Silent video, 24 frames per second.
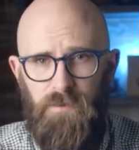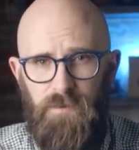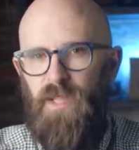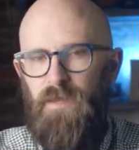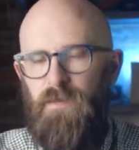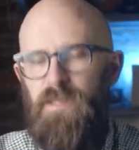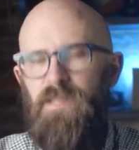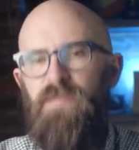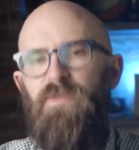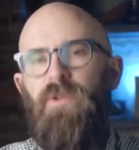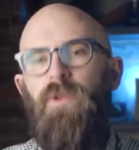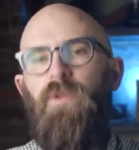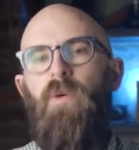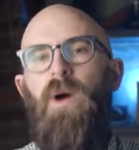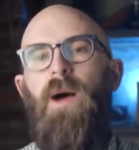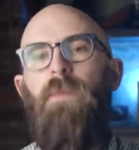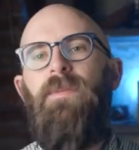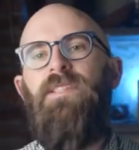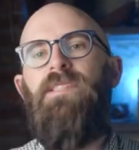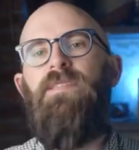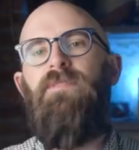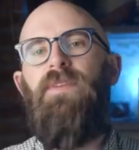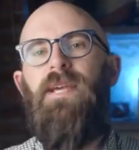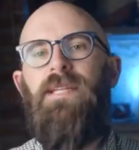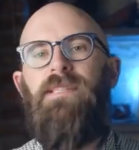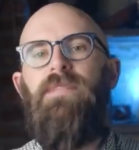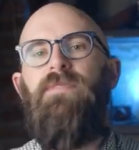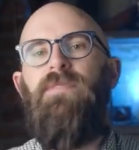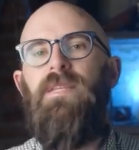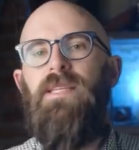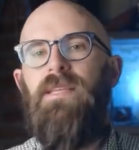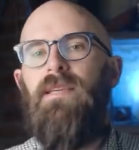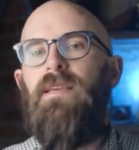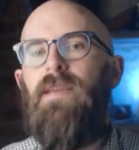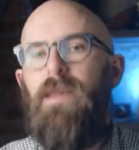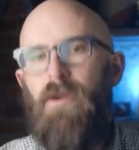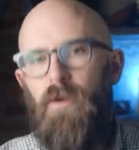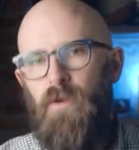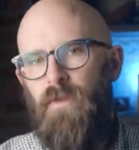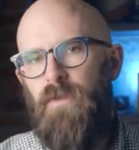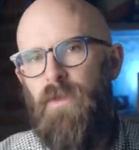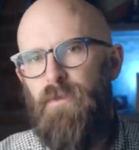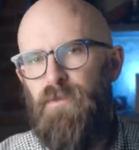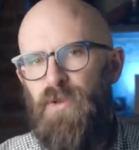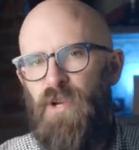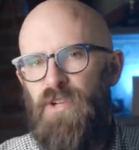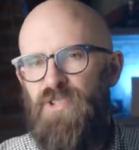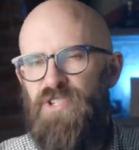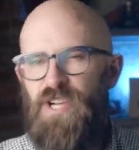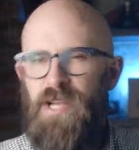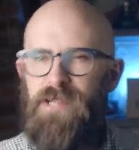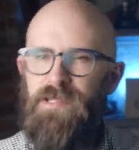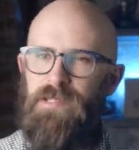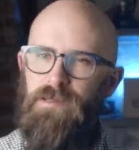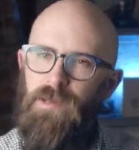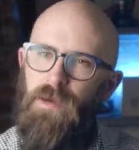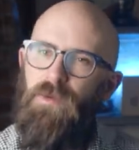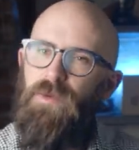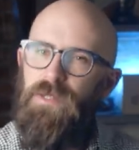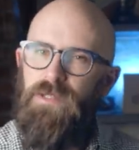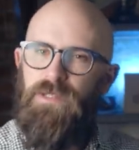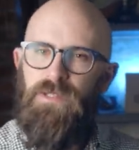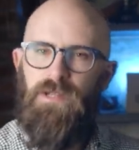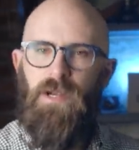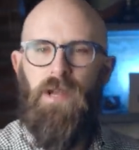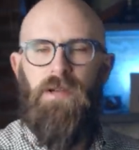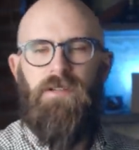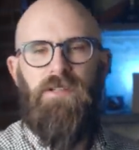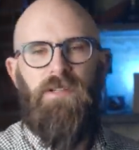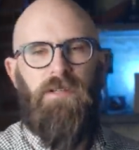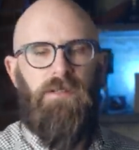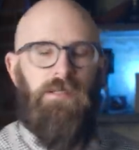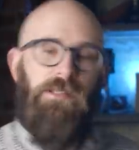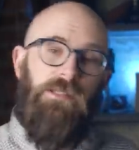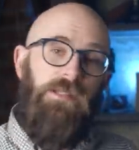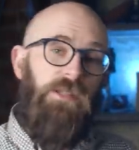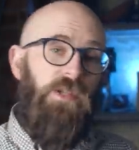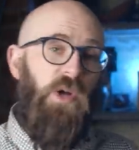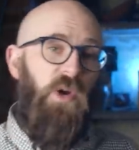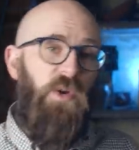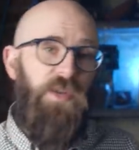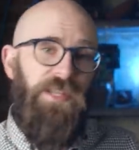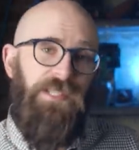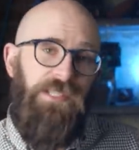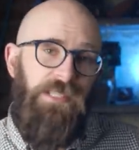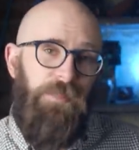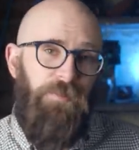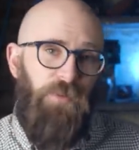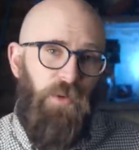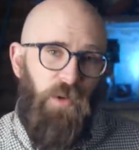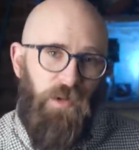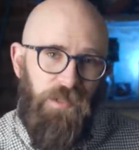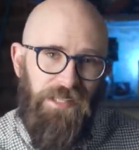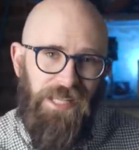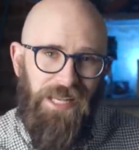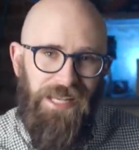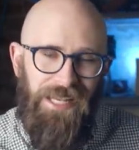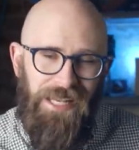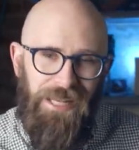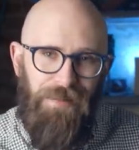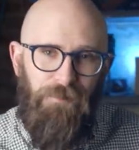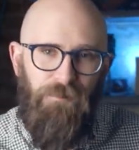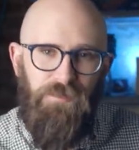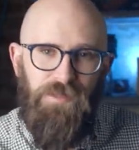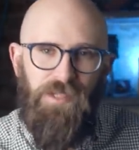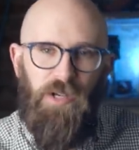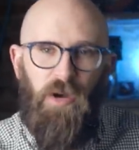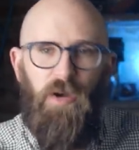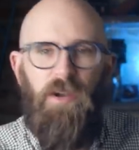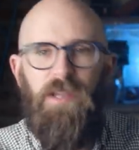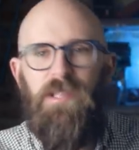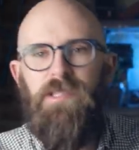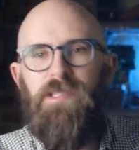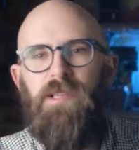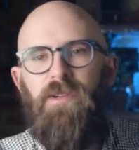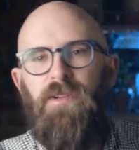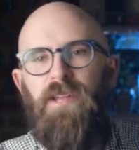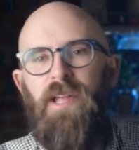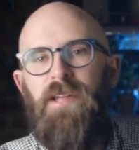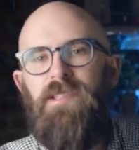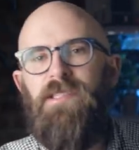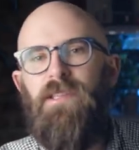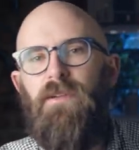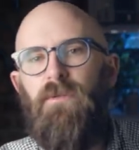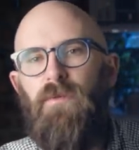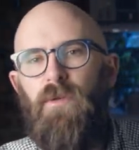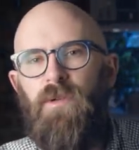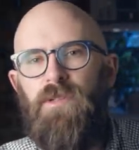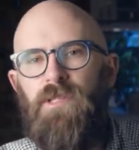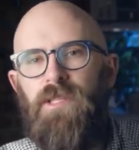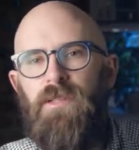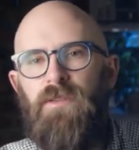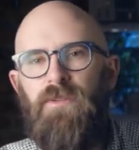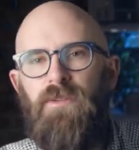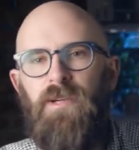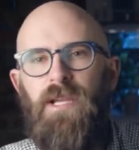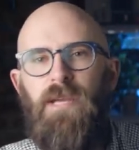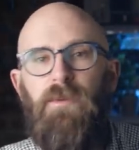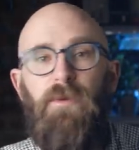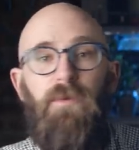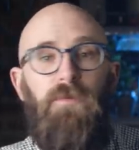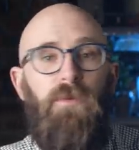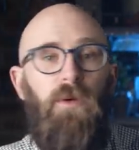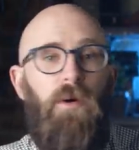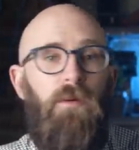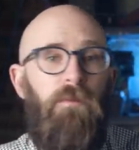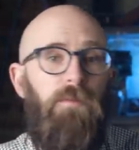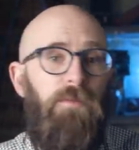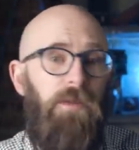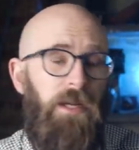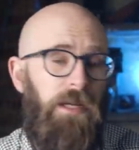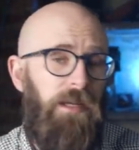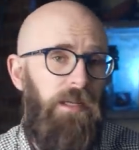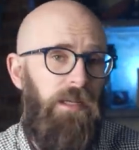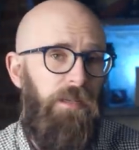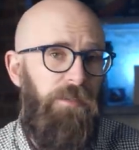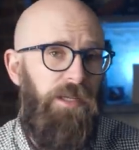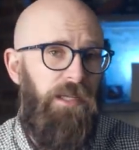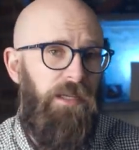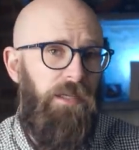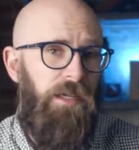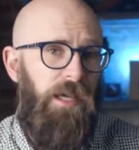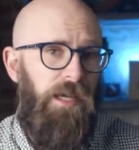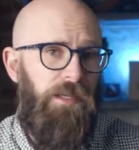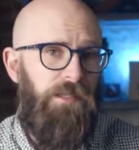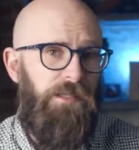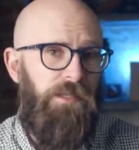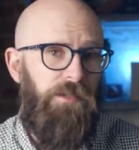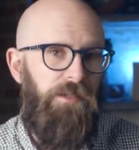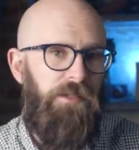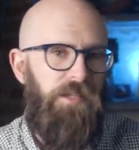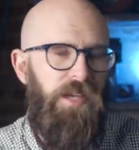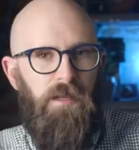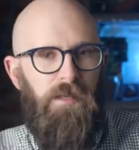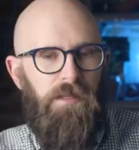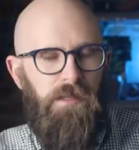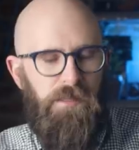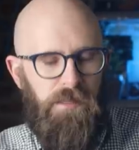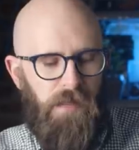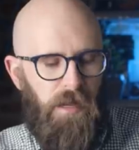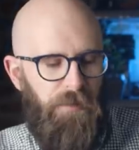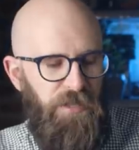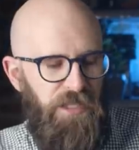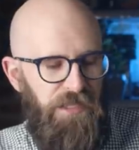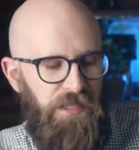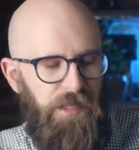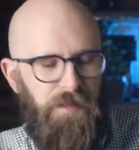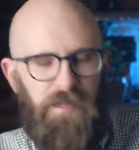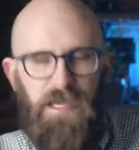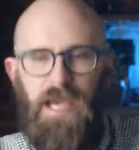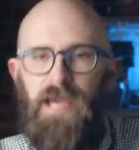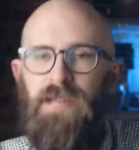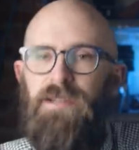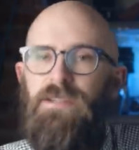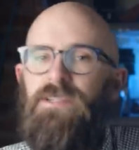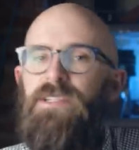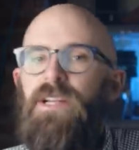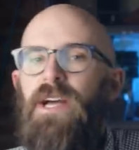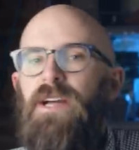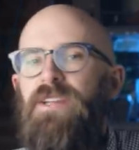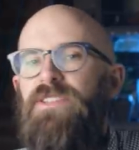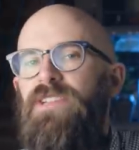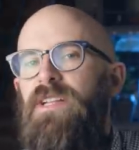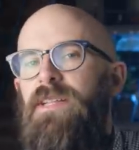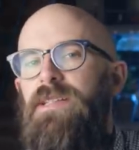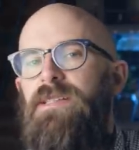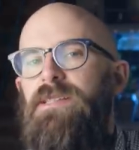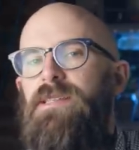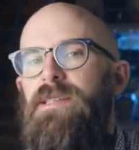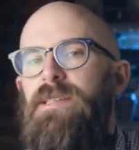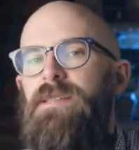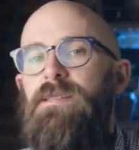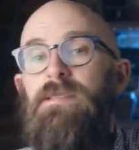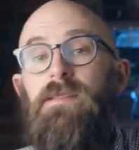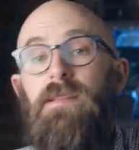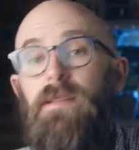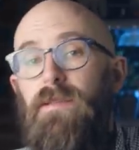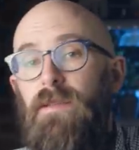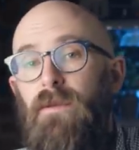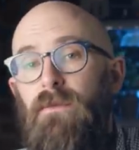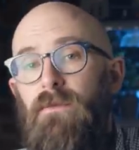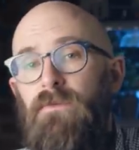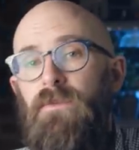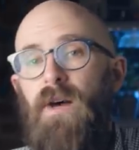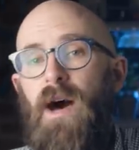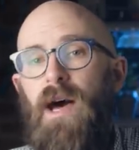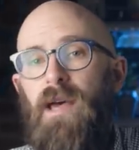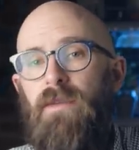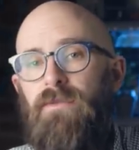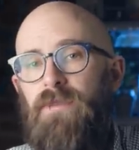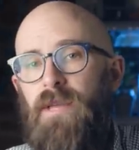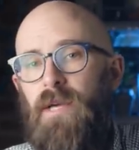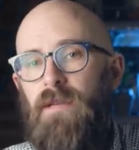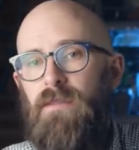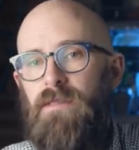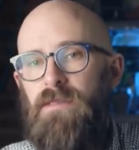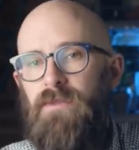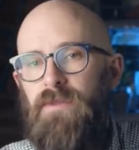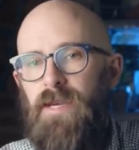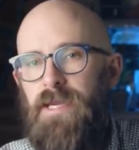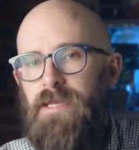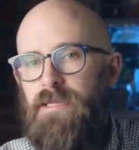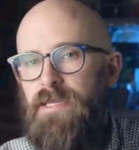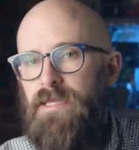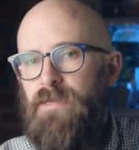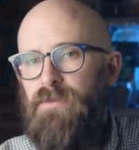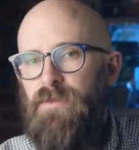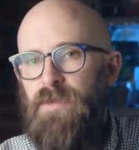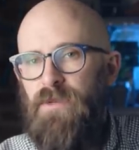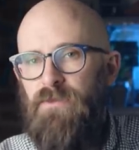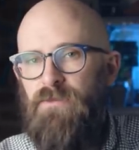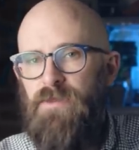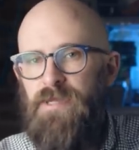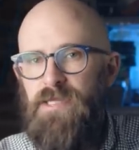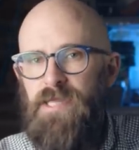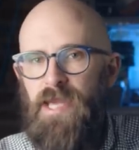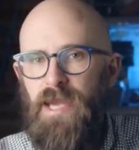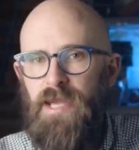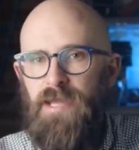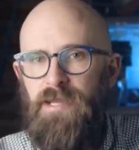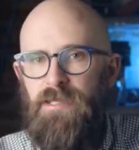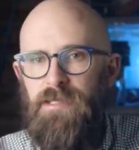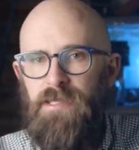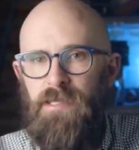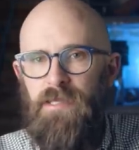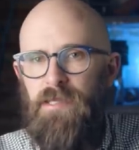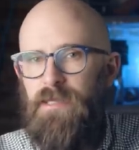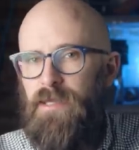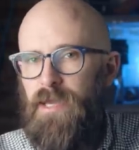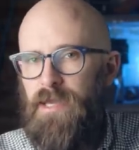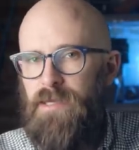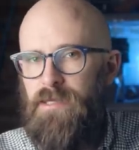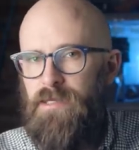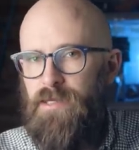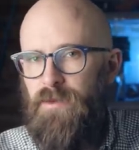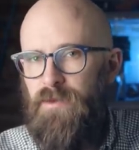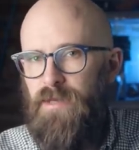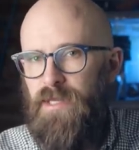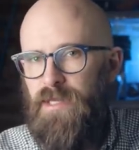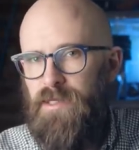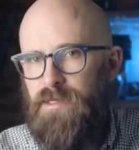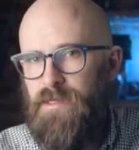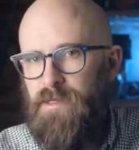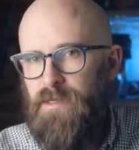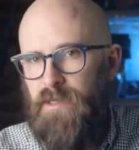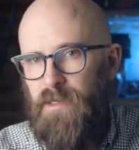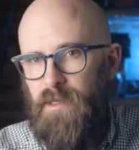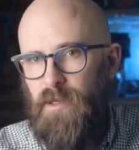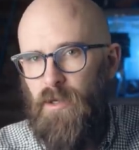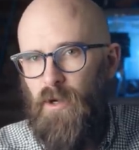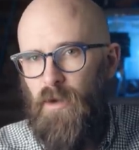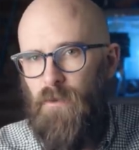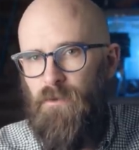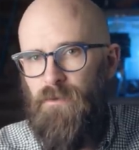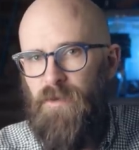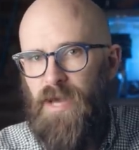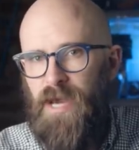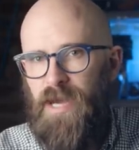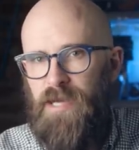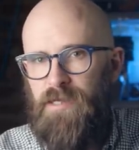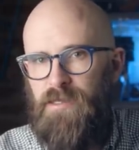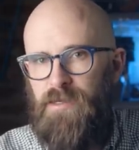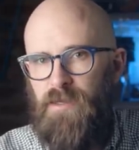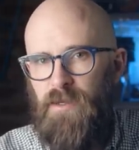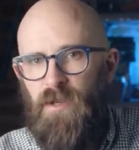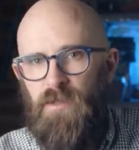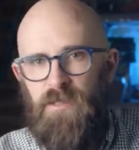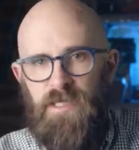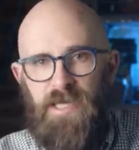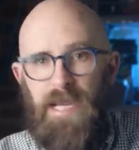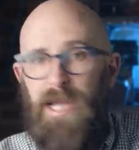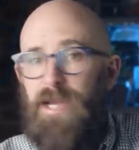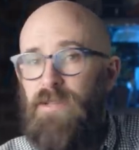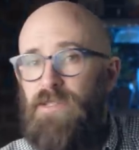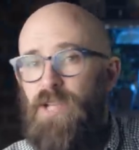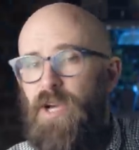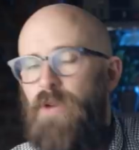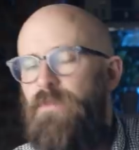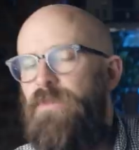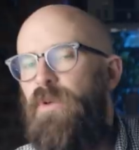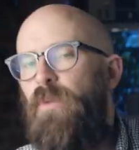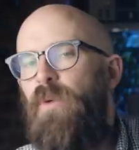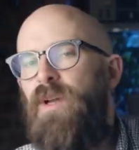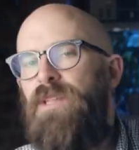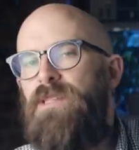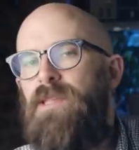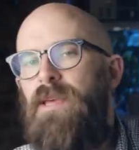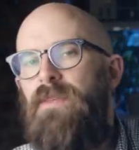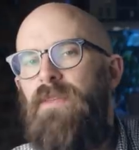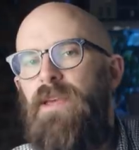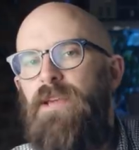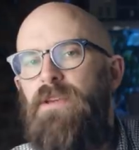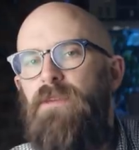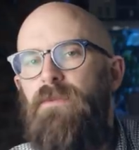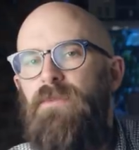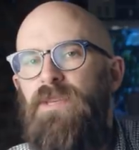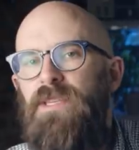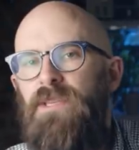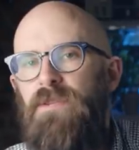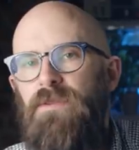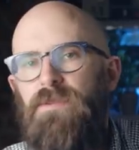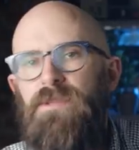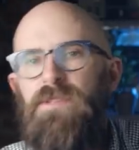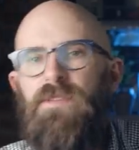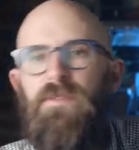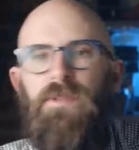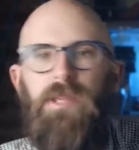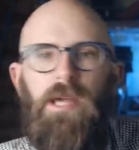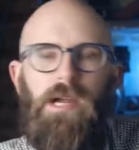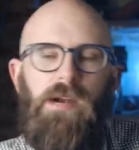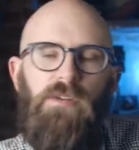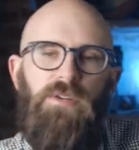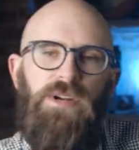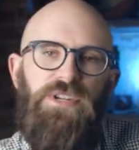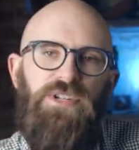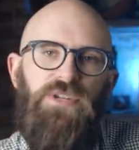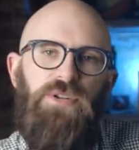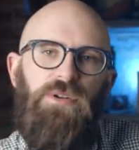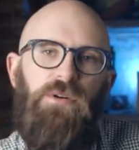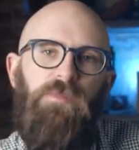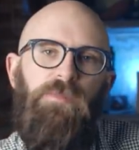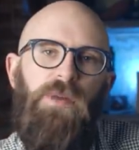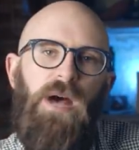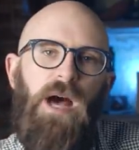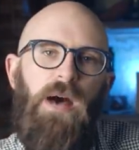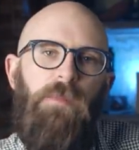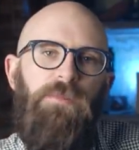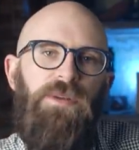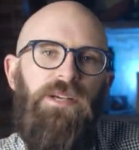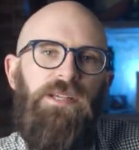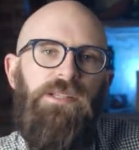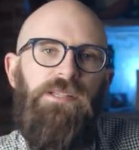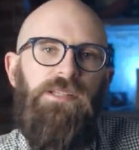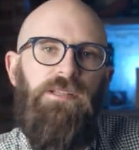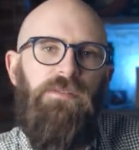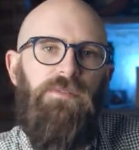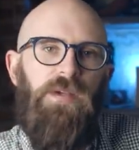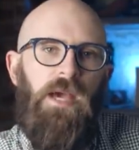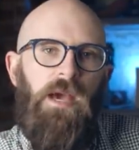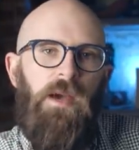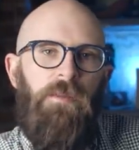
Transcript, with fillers: This requirement effectively killed the project, though with Churchill's dogged support it limped on until 1943 before finally being cancelled. Stubborn to the end, Churchill insisted that five cultivators be retained in case they were needed in combat, holding out hope that one day they could be used for their original purpose of